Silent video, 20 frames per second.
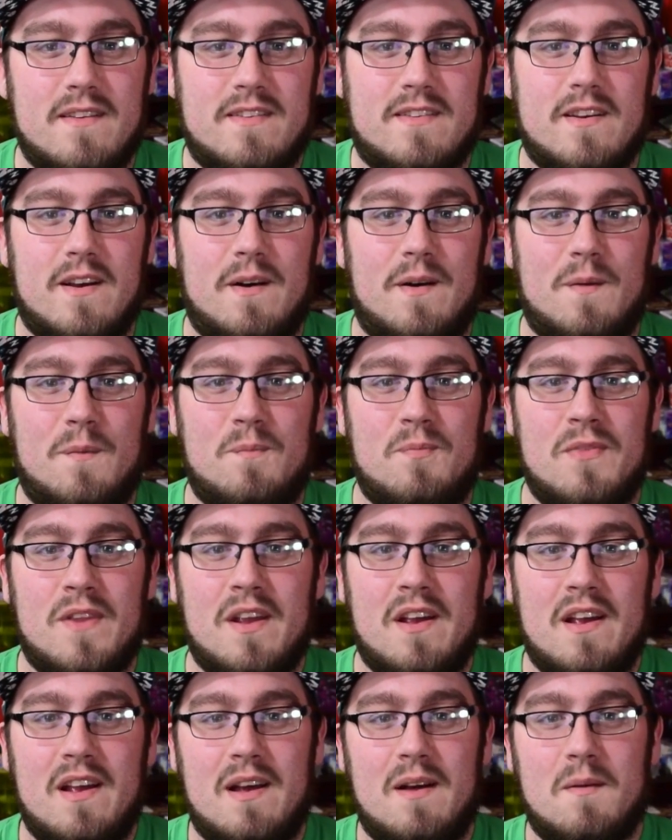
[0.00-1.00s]
So
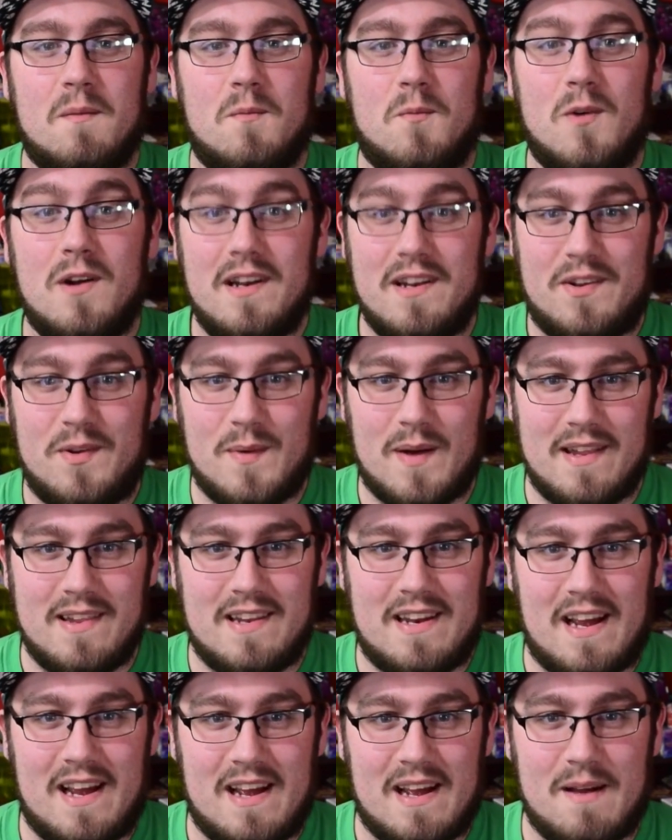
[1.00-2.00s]
1-2 on the
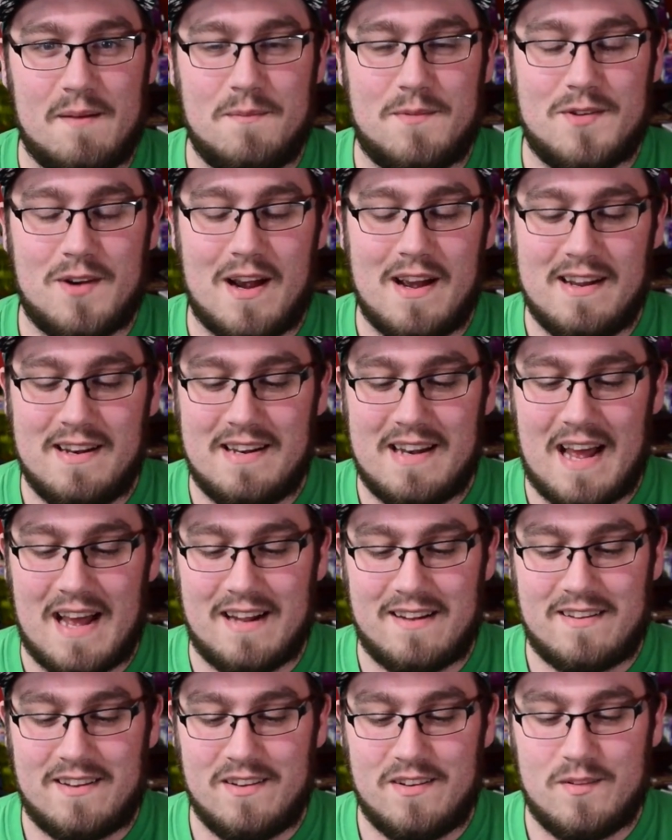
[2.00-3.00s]
day. I'm trying
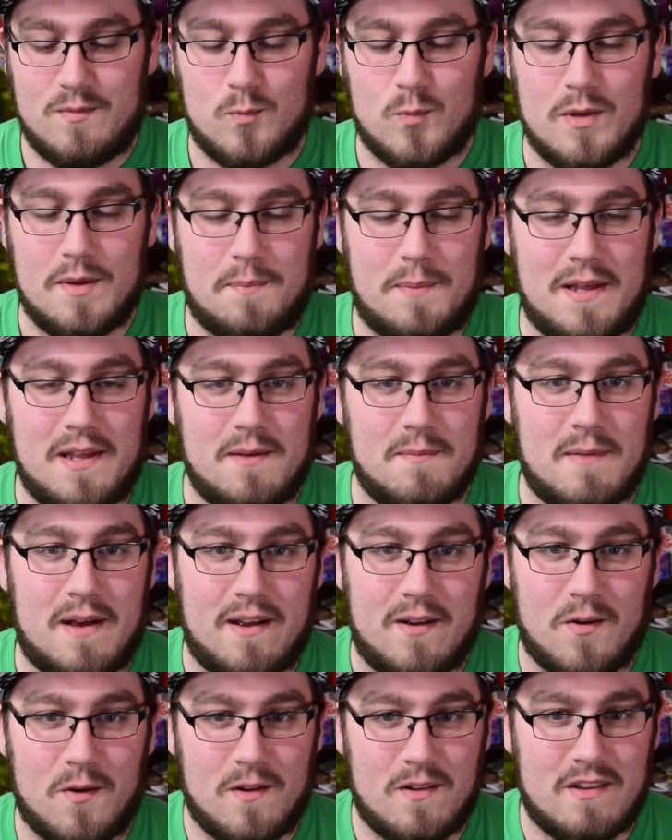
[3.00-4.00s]
not to repeat
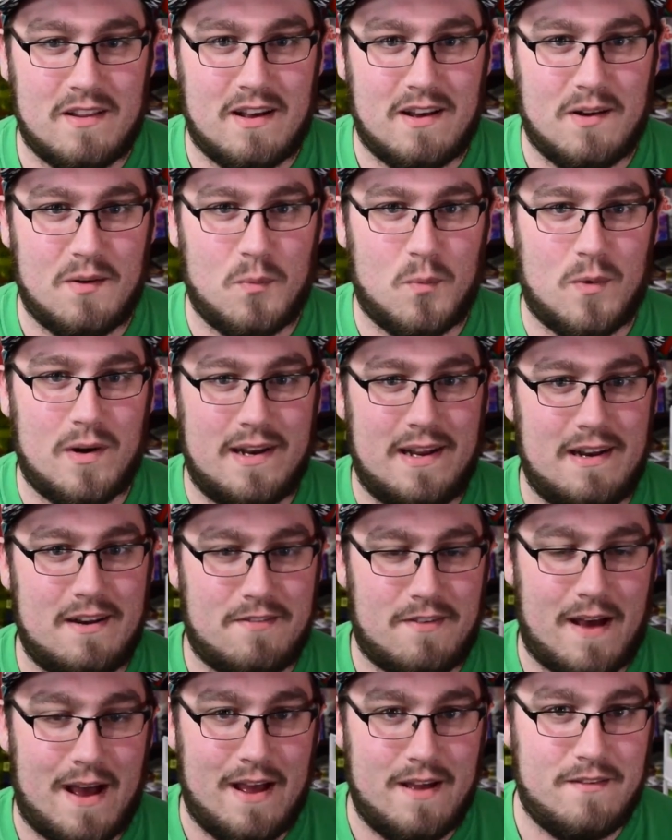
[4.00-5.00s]
my whole
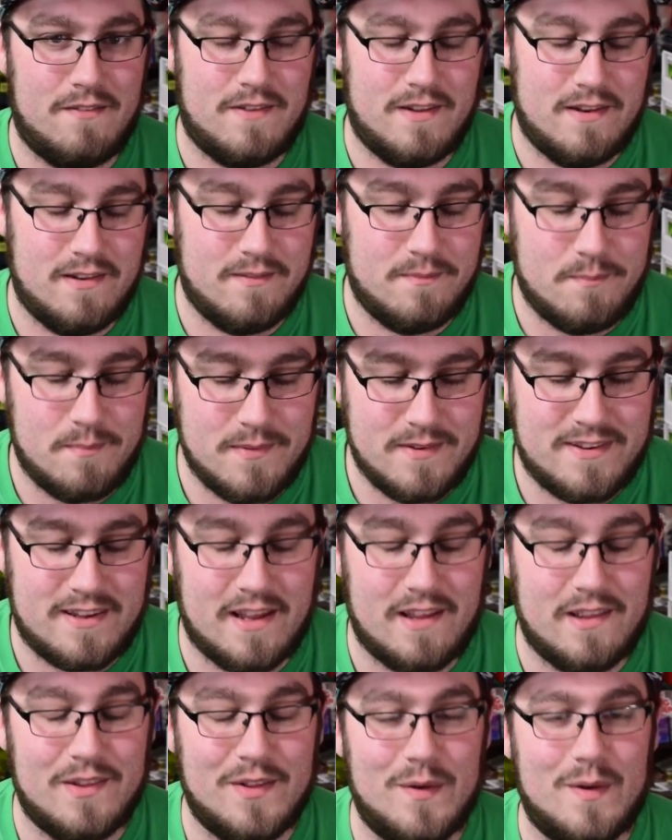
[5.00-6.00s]
1-5 in
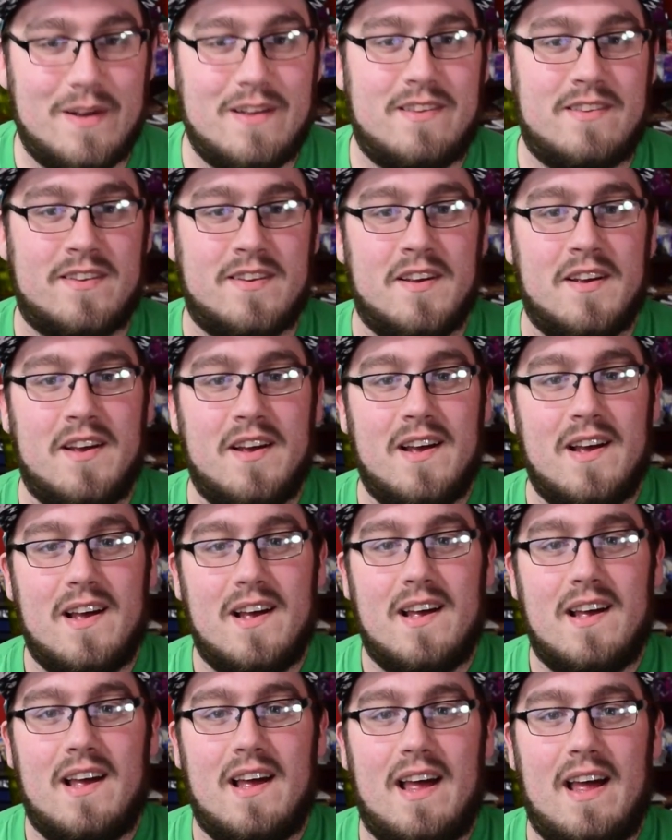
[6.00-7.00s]
St. Louis.
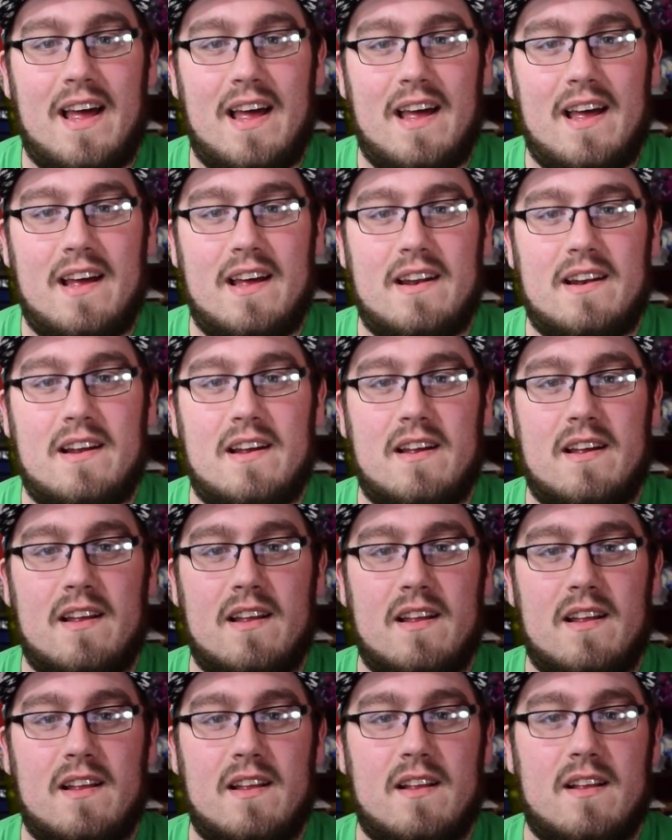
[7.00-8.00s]
And
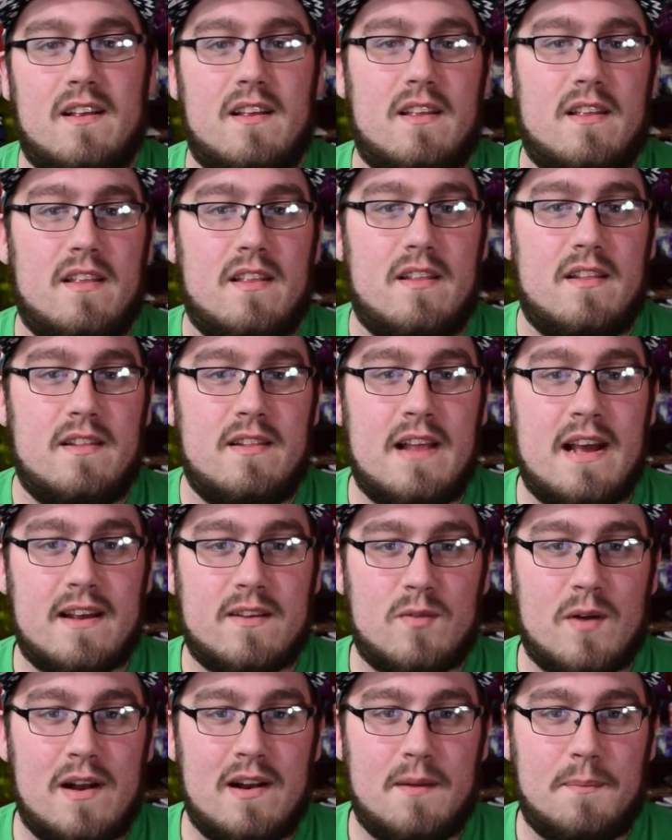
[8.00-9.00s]

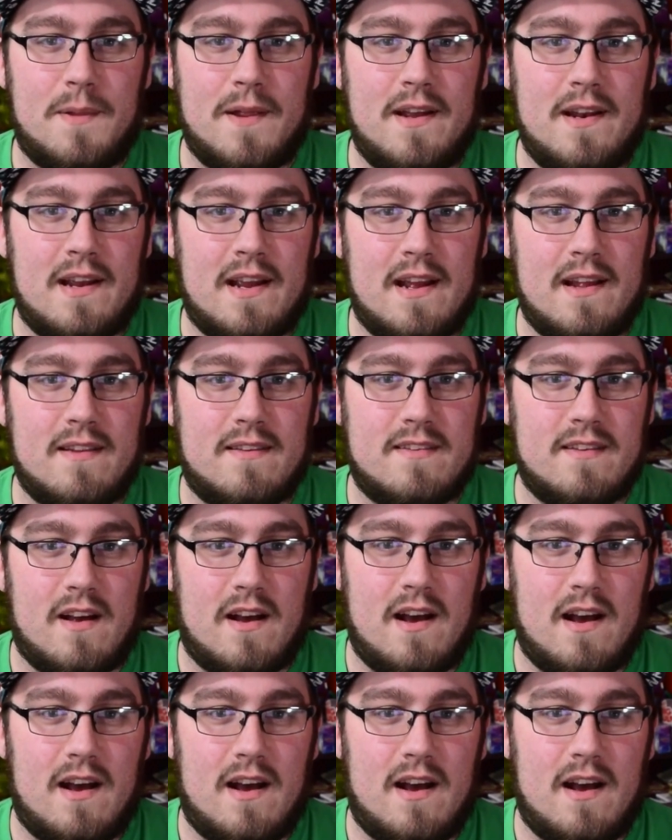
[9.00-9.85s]
next round I played against